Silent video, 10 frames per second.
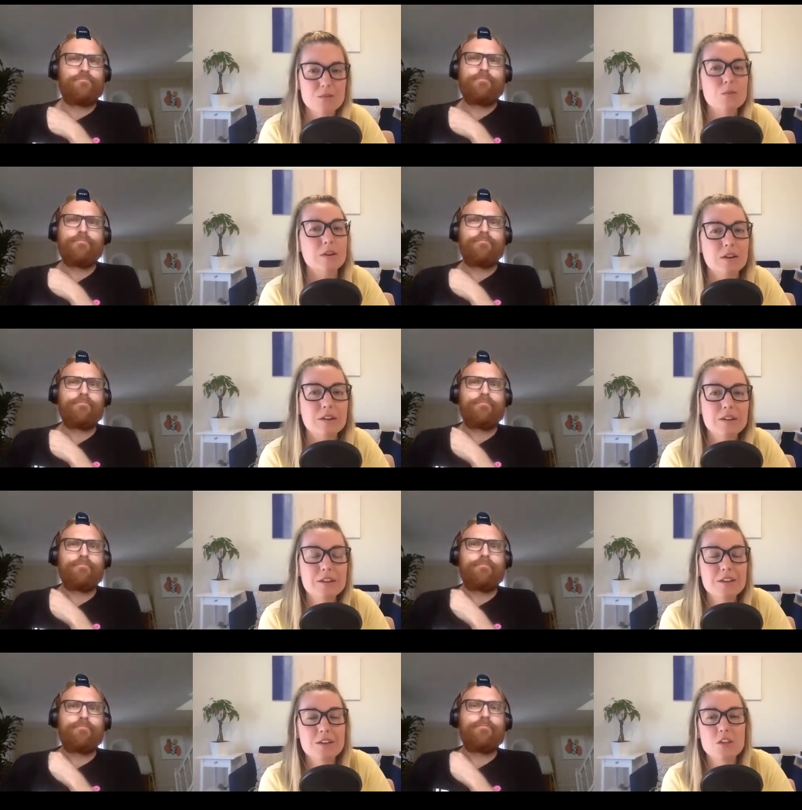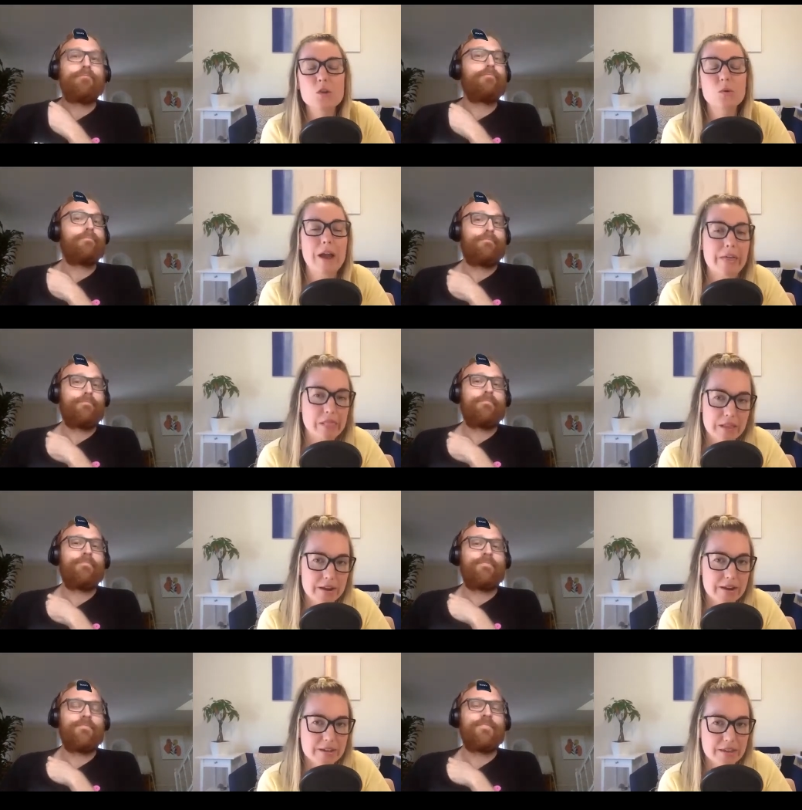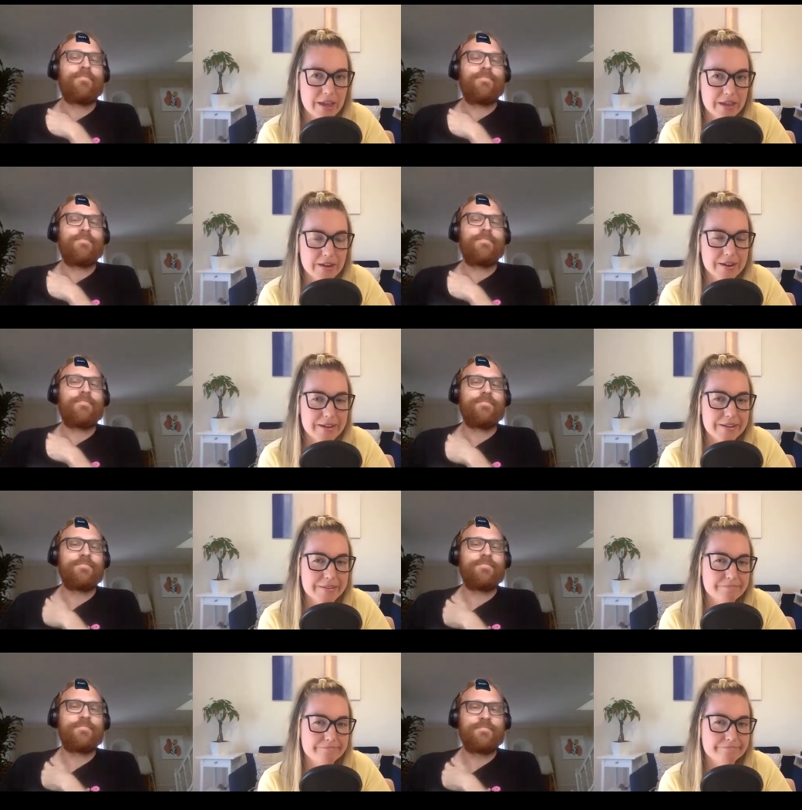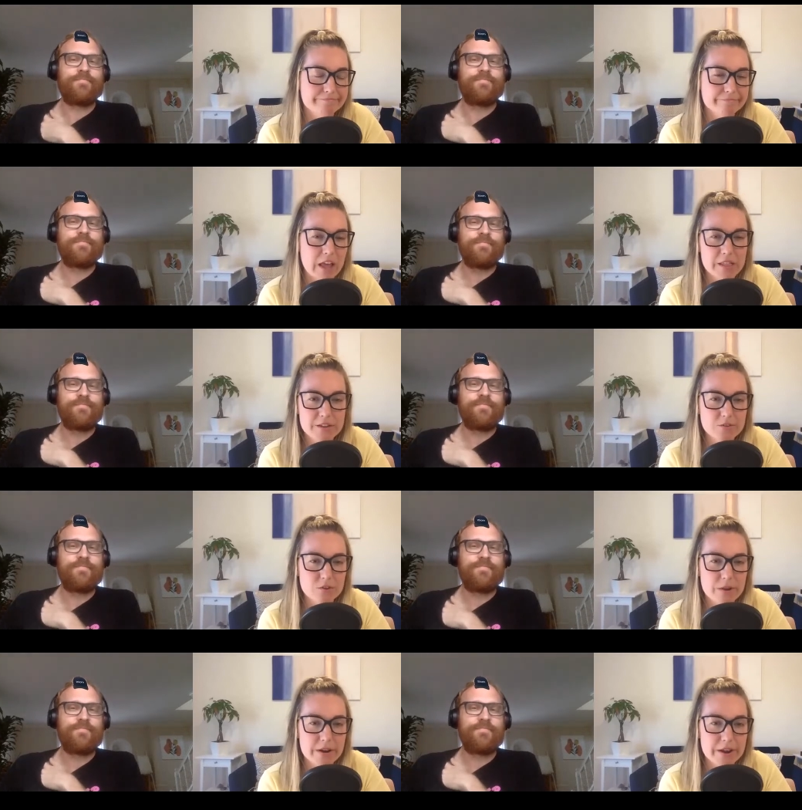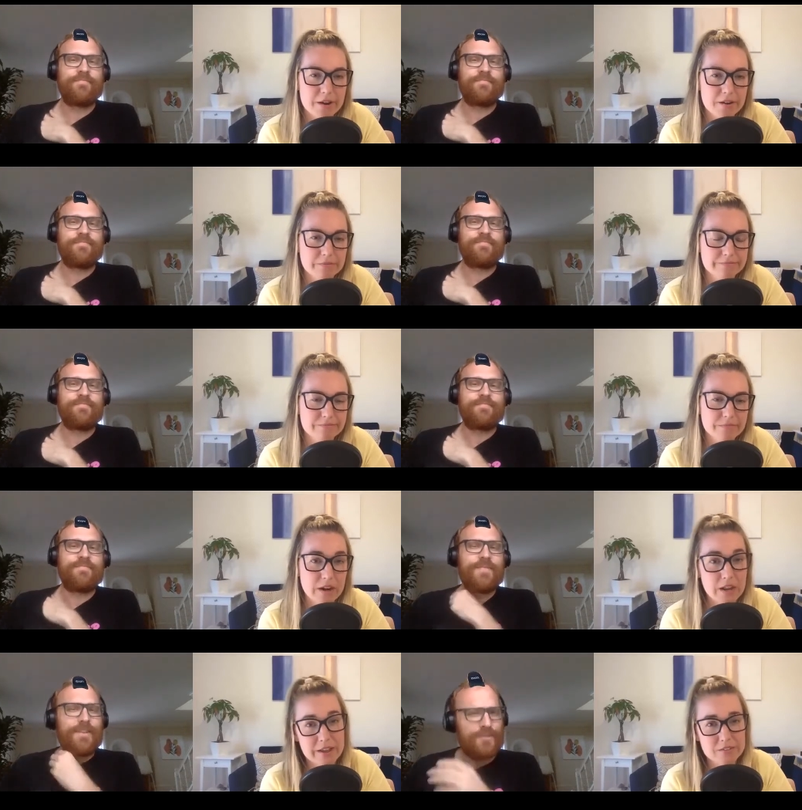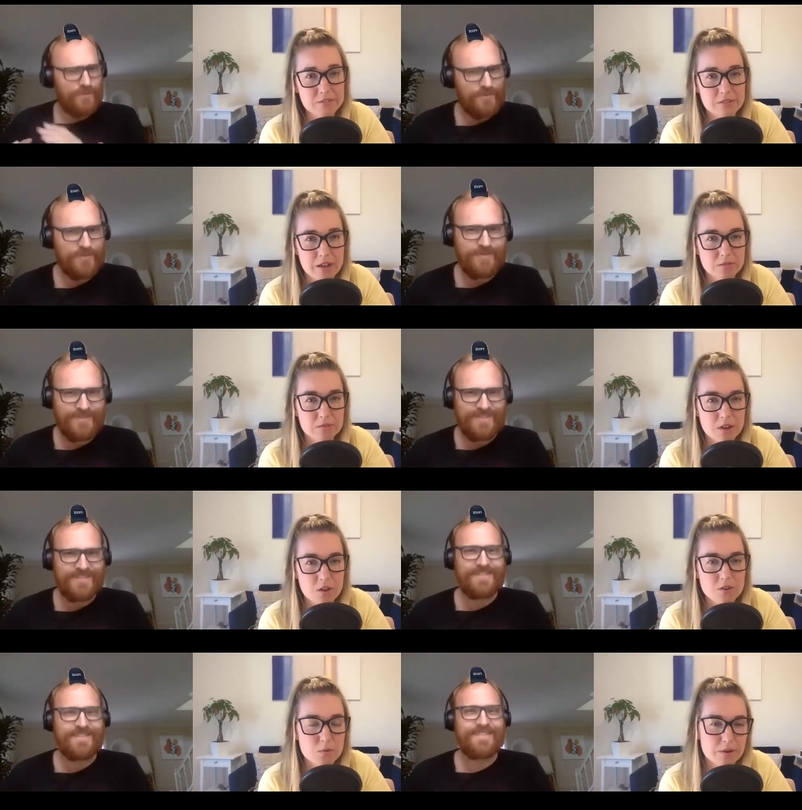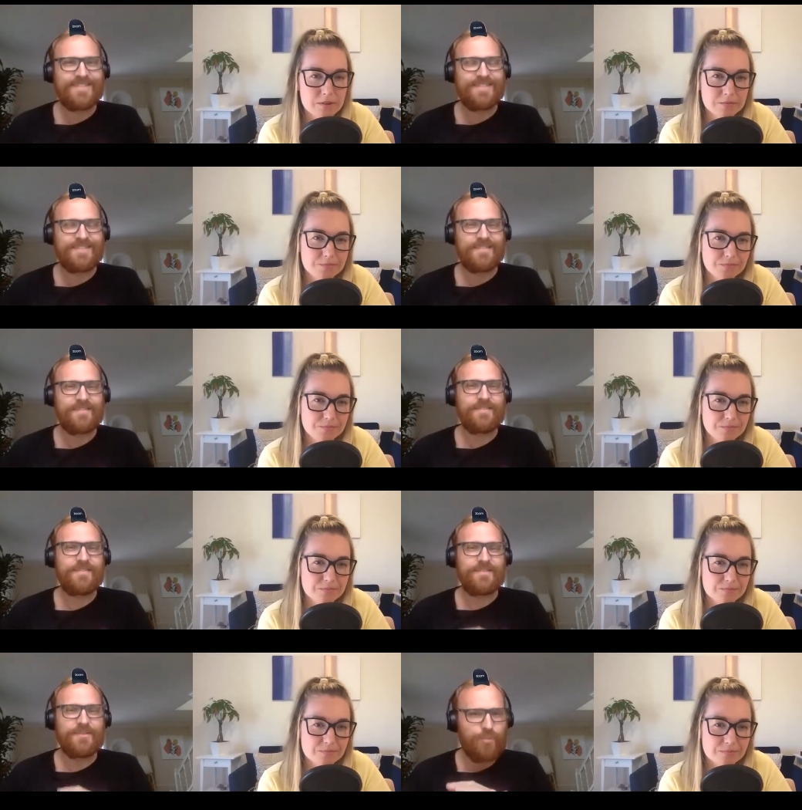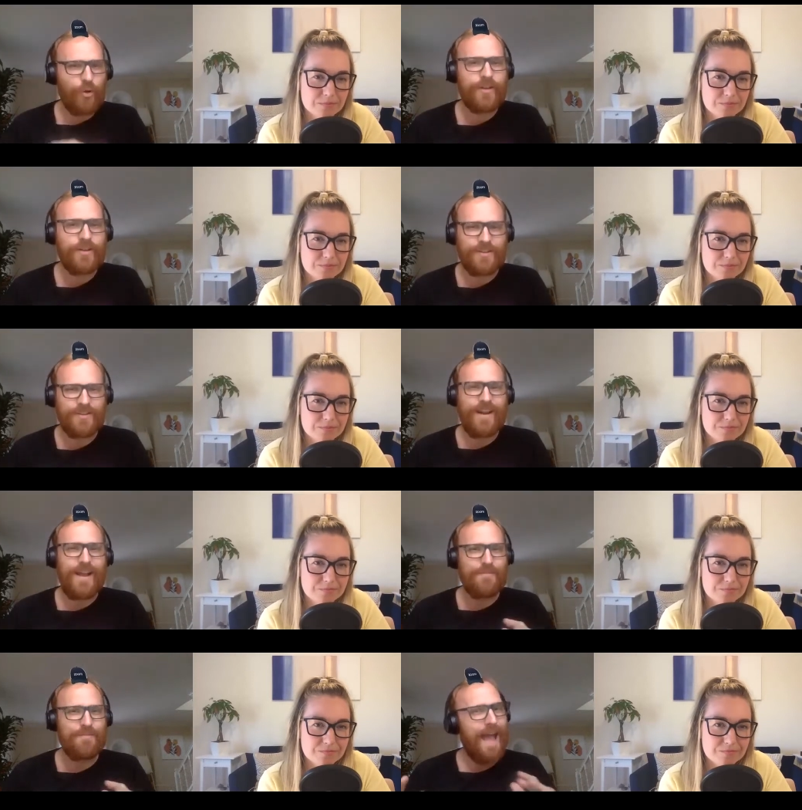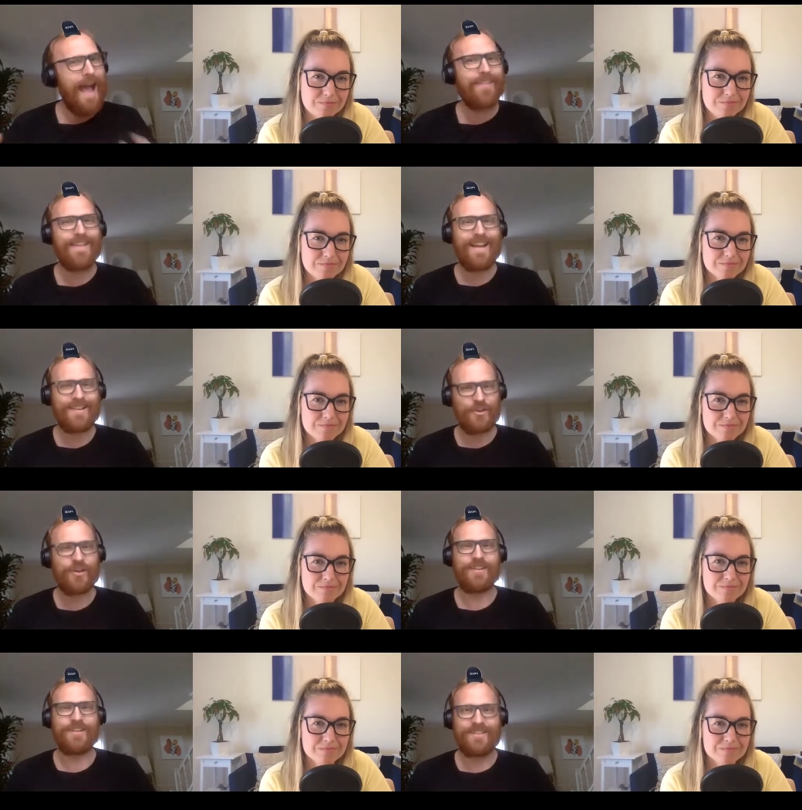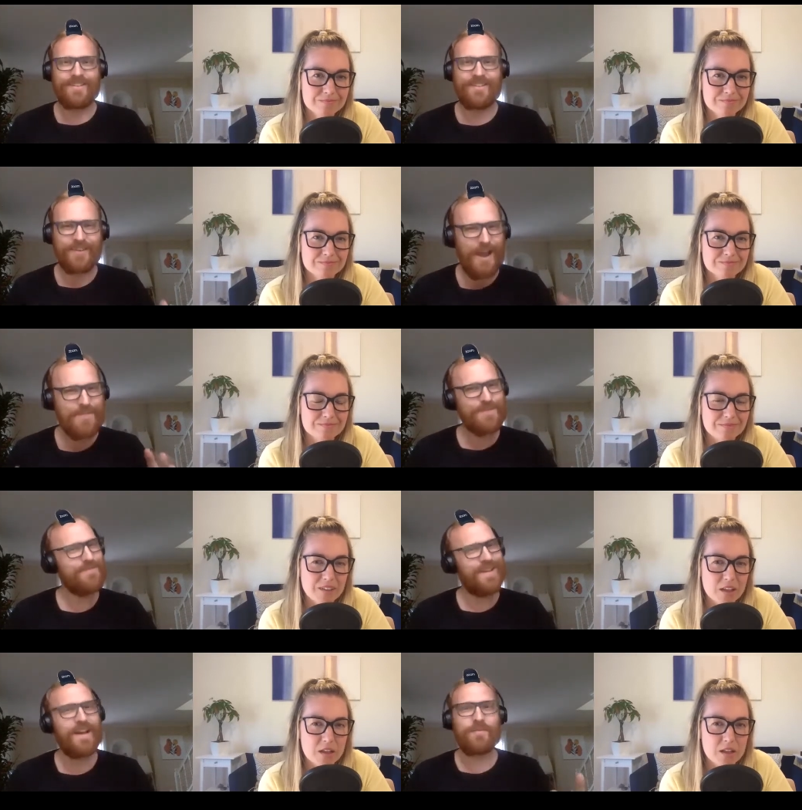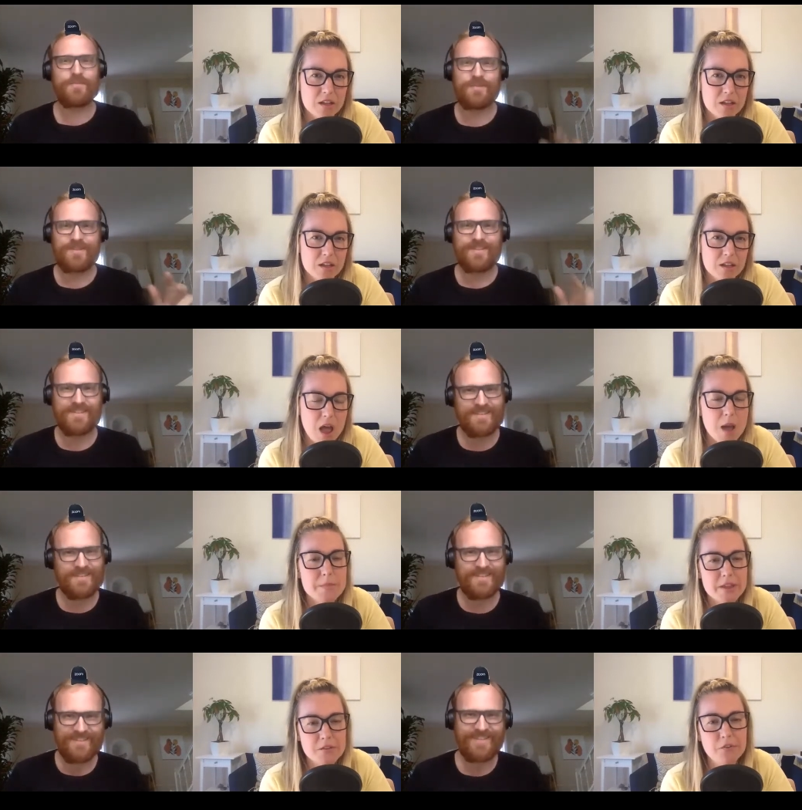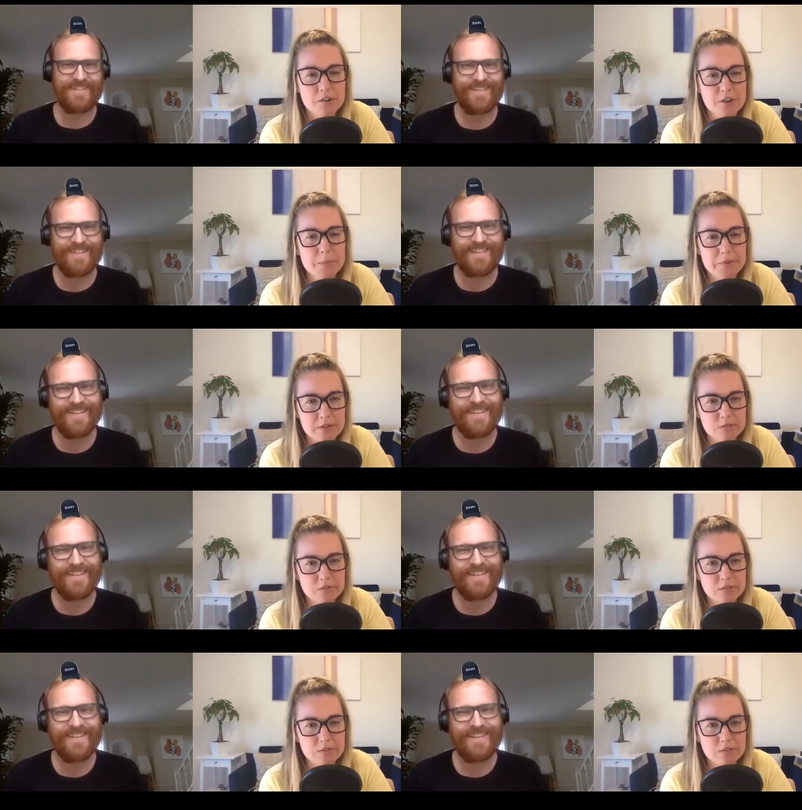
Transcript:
Speaker 1: you were you were athletic and um, I liked your red hair and I liked how tall you
Speaker 2: were. Spoiler: I'm not that good. You're hyping me up. I mean,
Speaker 1: for company